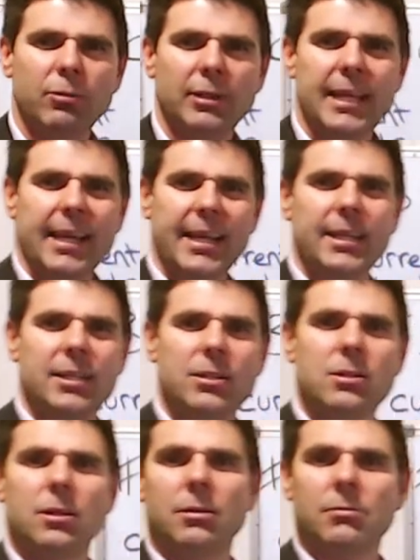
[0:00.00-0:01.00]
with their
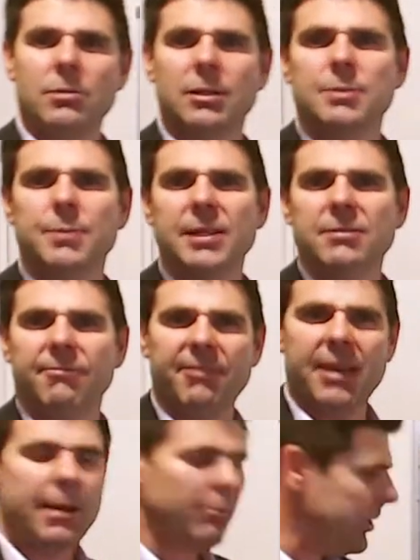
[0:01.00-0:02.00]
kids to spend some
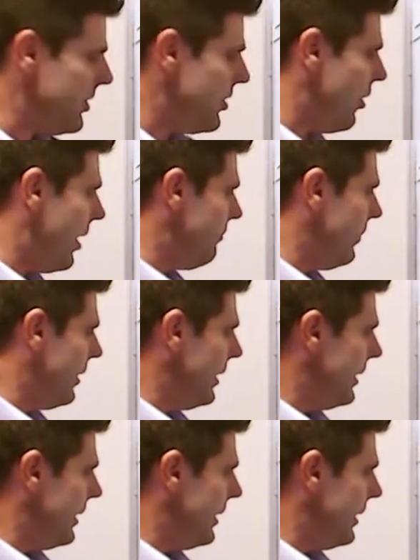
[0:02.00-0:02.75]
family time,